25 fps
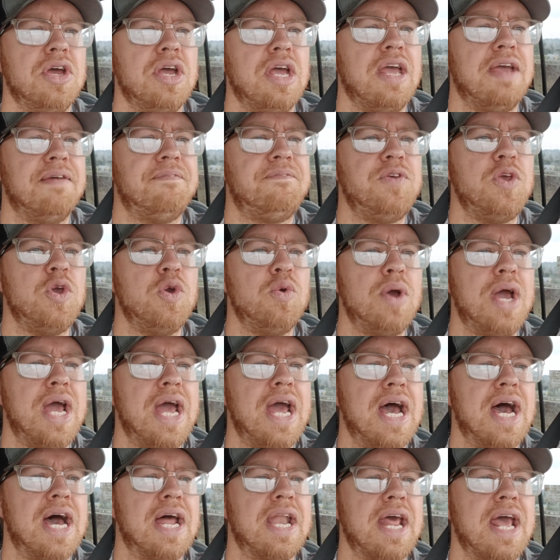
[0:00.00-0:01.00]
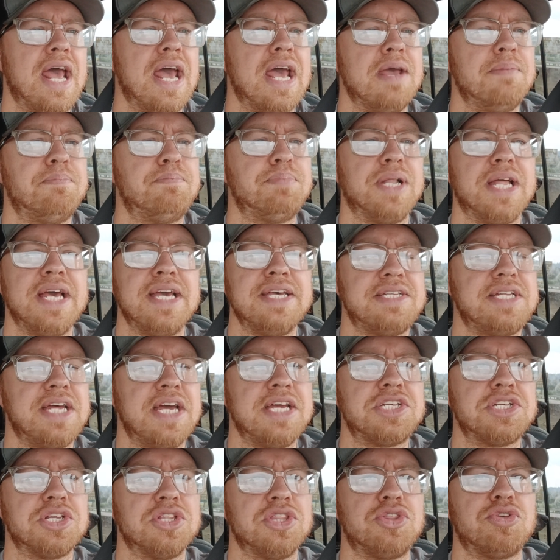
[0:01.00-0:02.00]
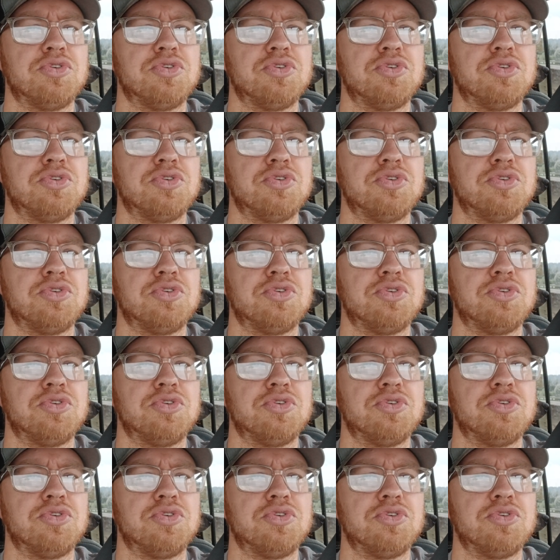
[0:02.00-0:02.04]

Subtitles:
if you had a PlayStation